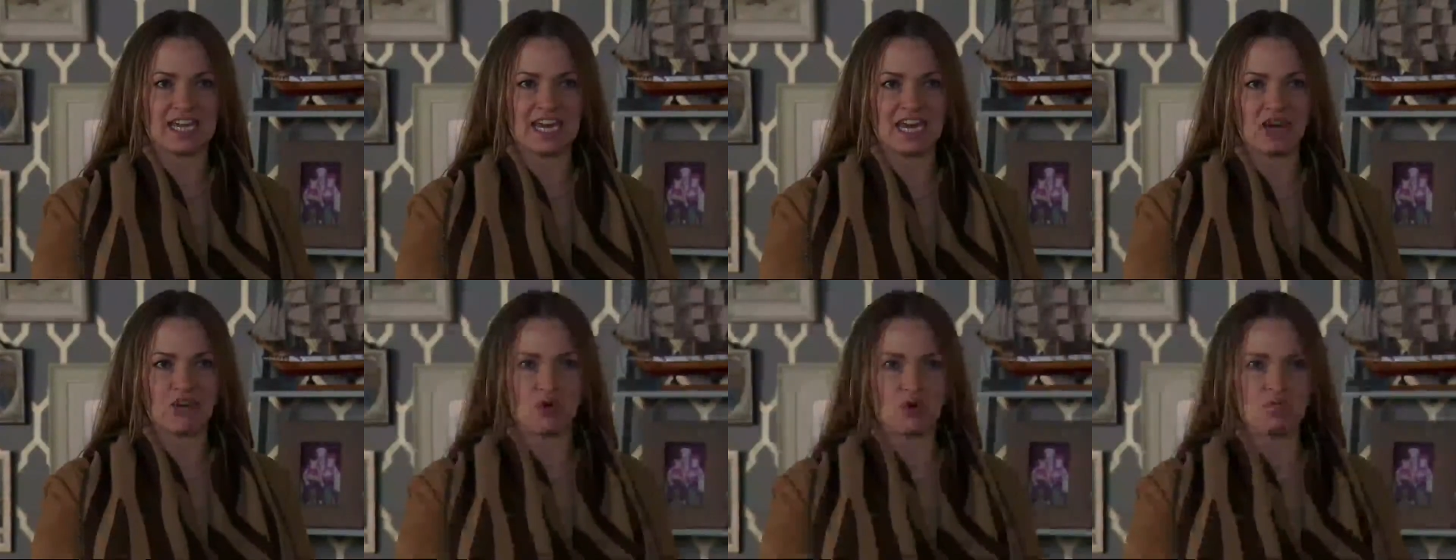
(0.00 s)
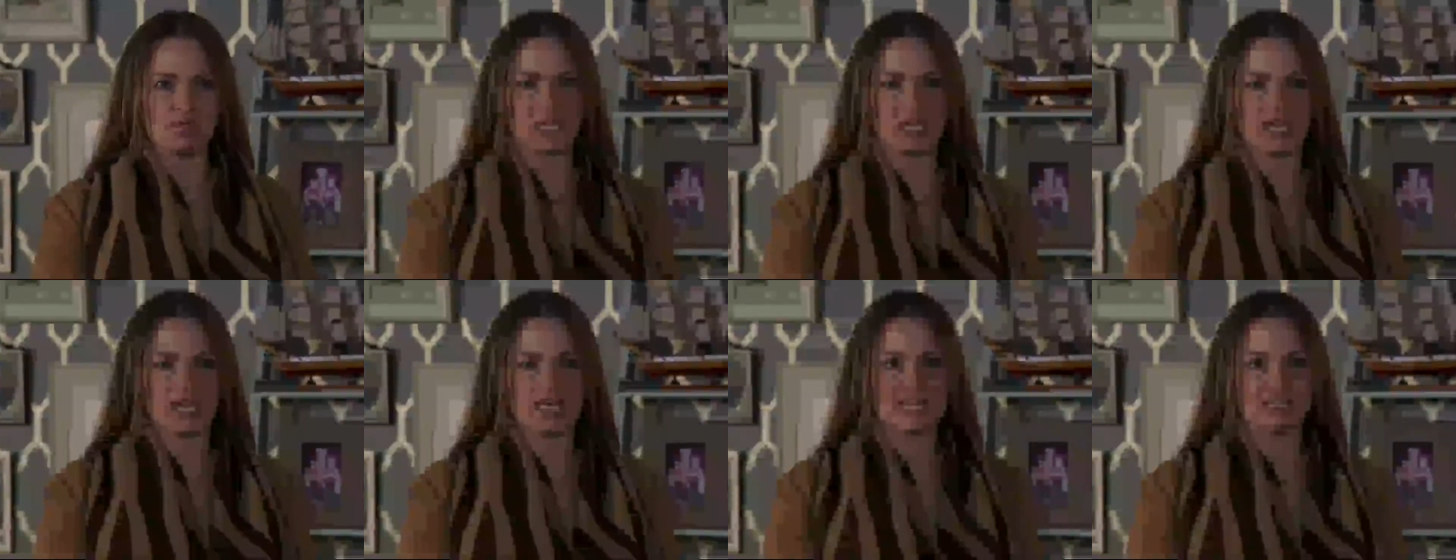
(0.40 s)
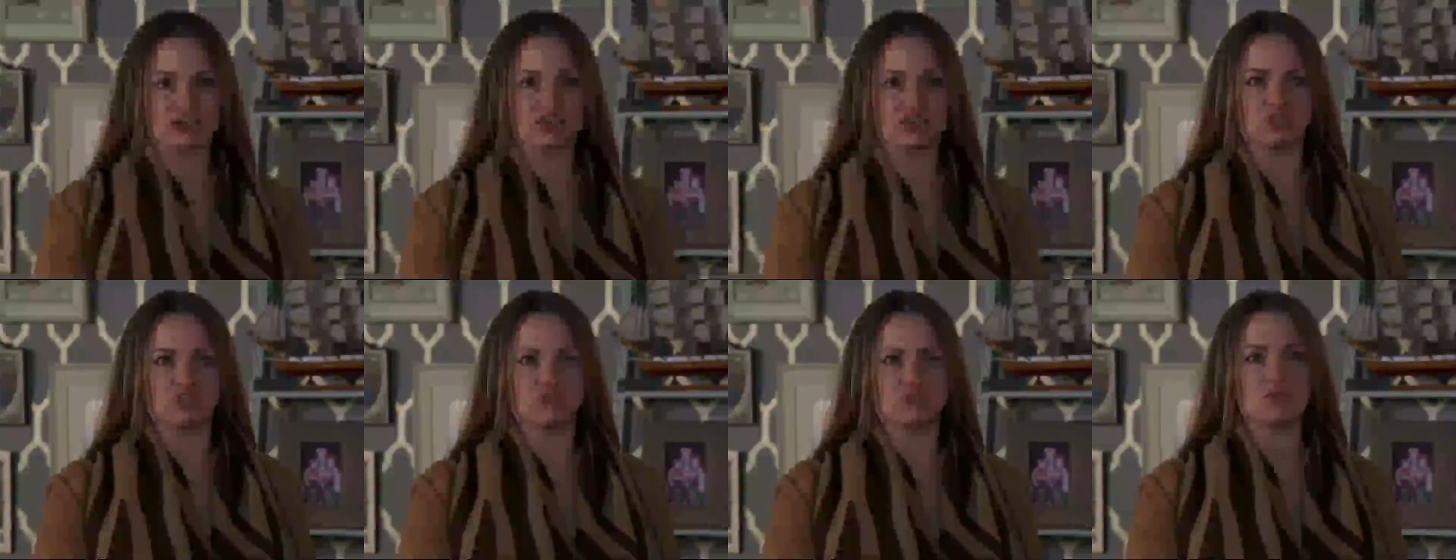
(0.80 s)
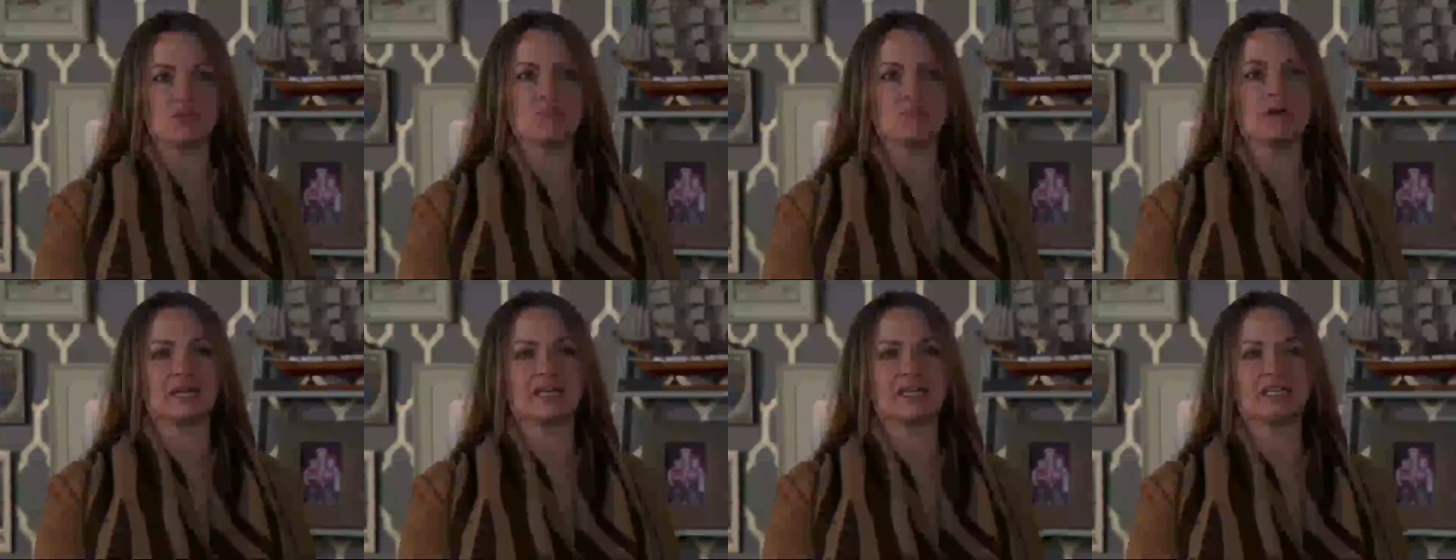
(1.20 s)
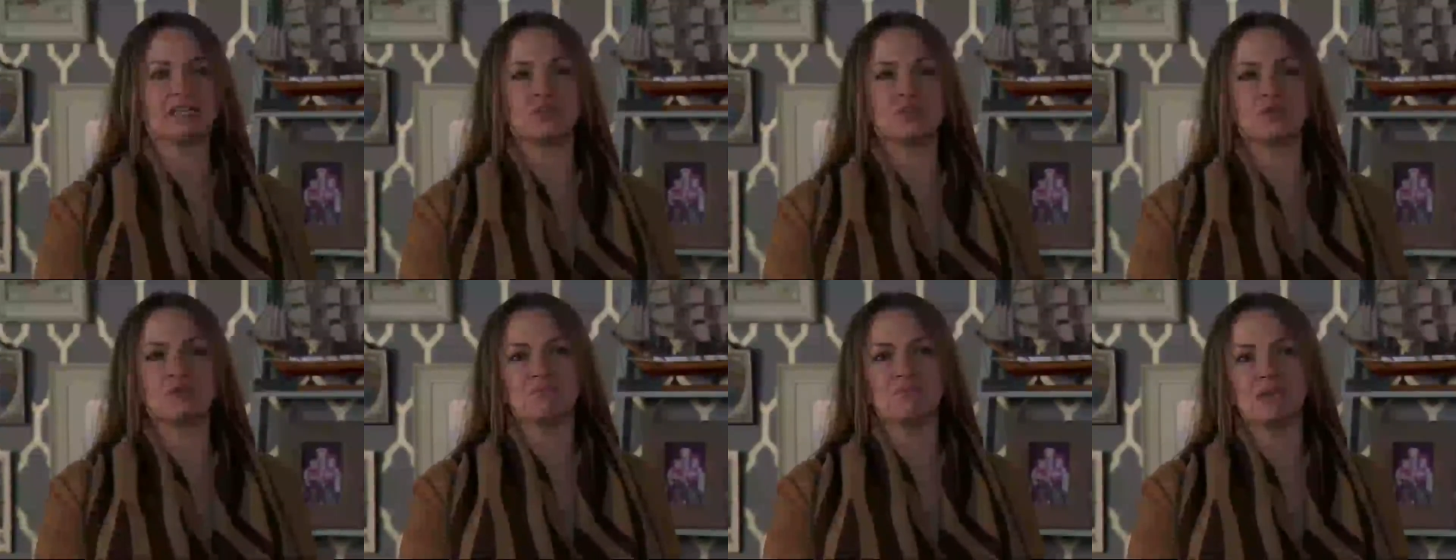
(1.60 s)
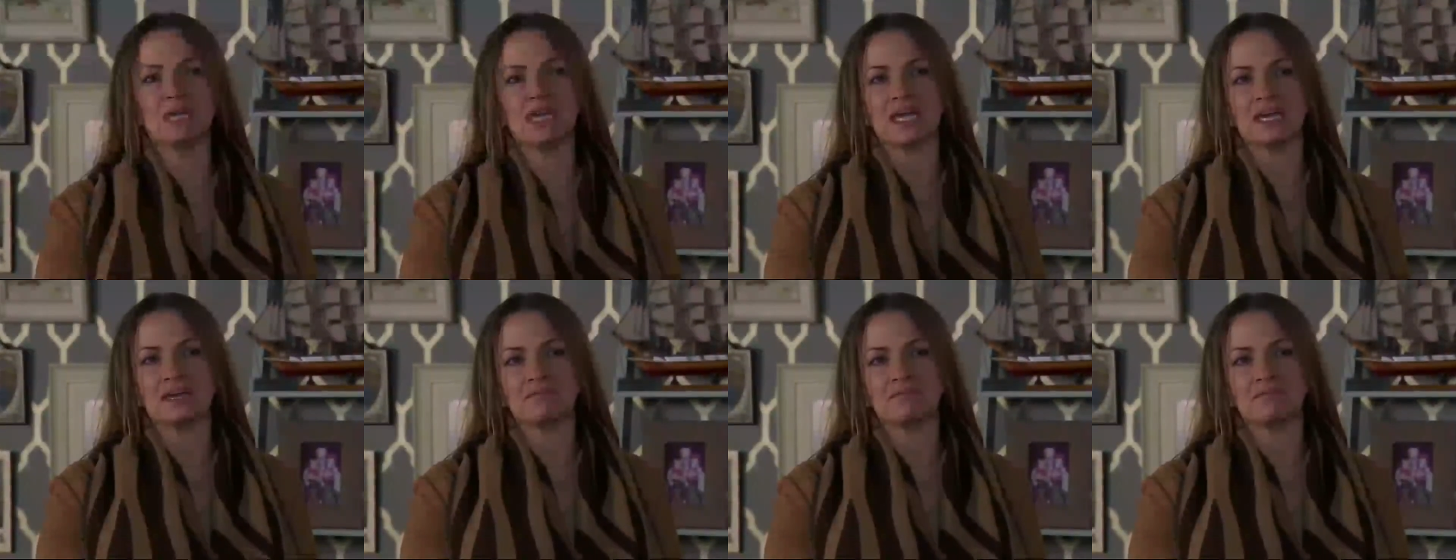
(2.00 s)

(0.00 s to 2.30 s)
home kid got groomed by little old me, yeah?